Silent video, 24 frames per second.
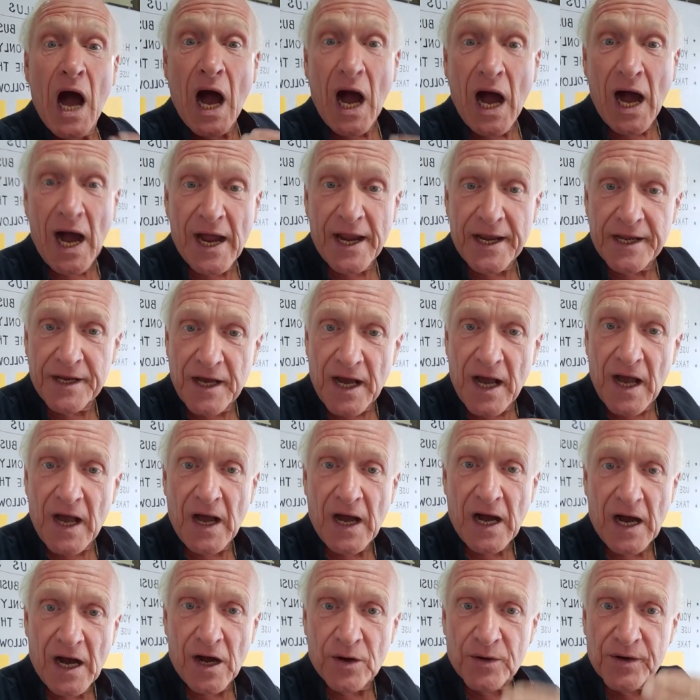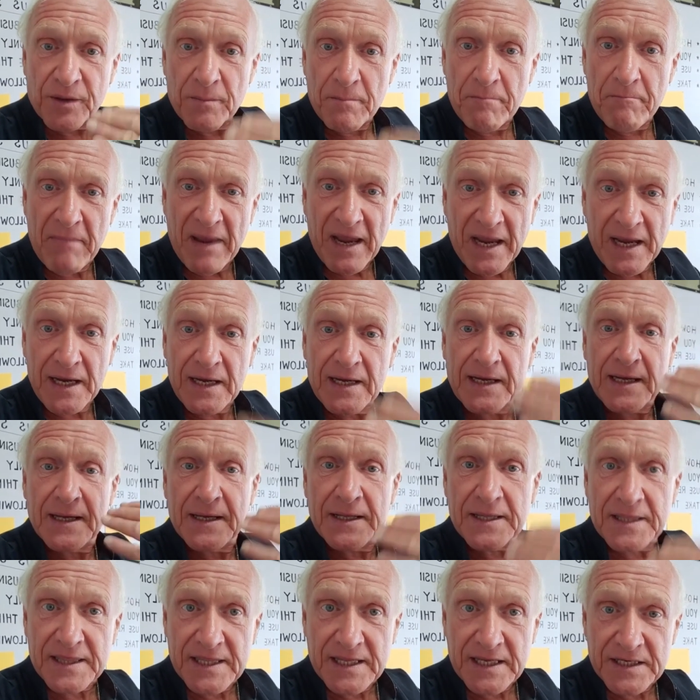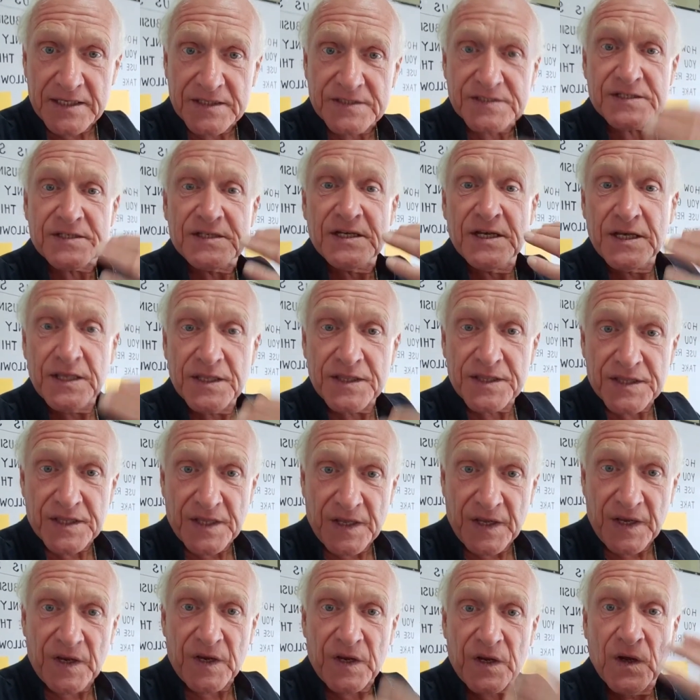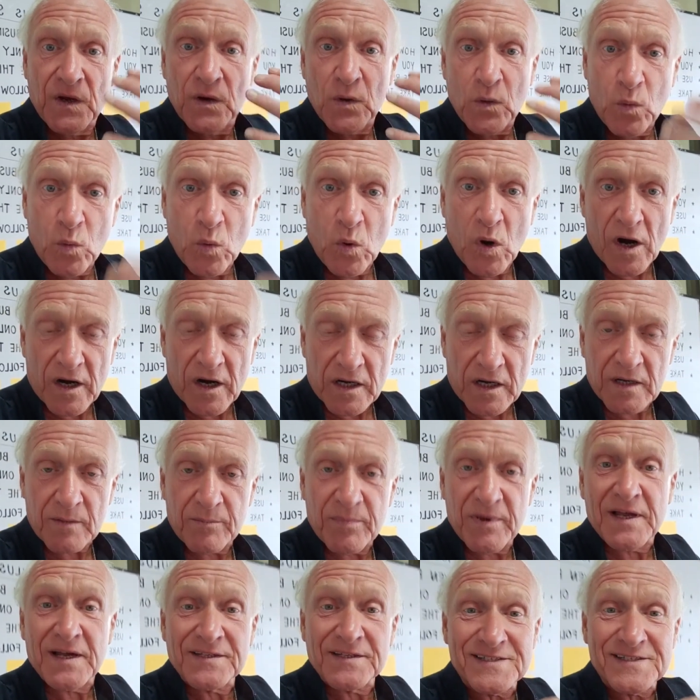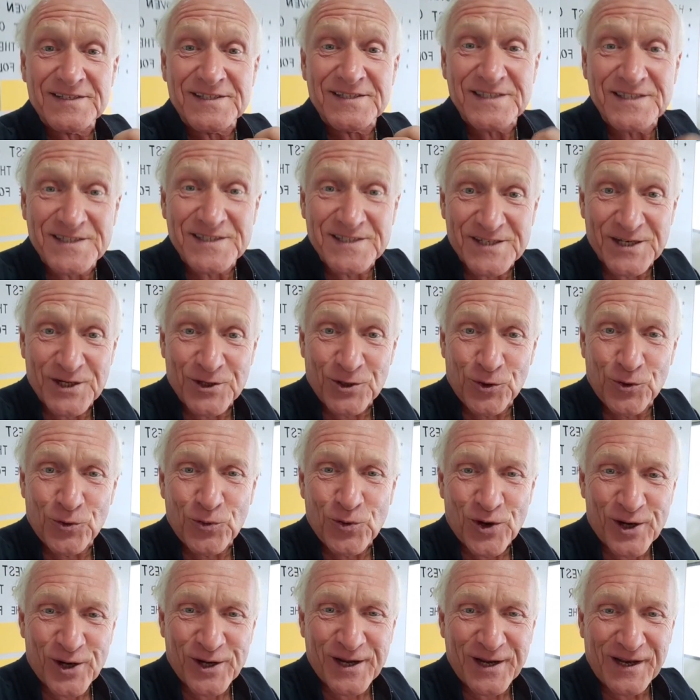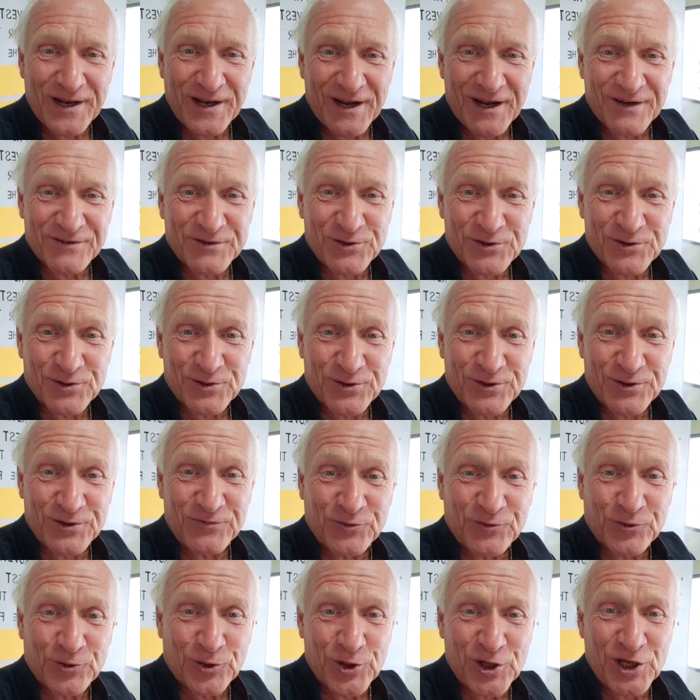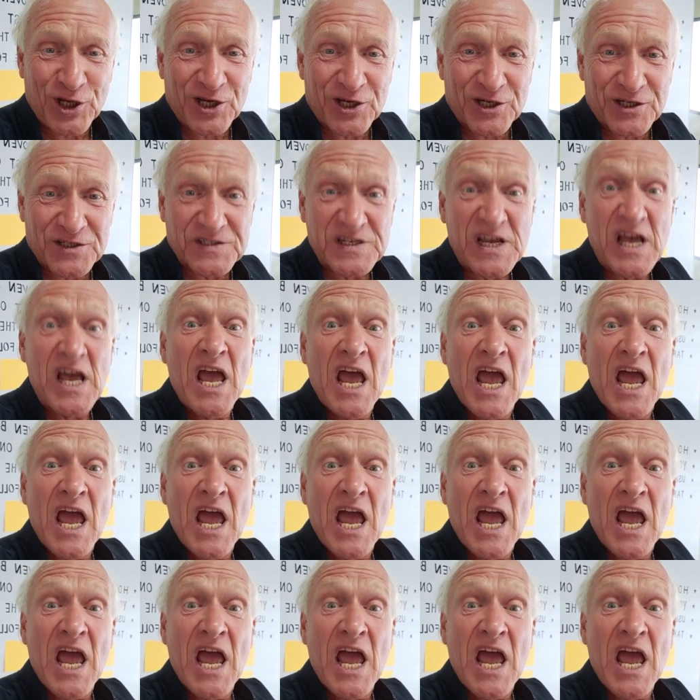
I know how to make this thing worked because it's still working after 34 years.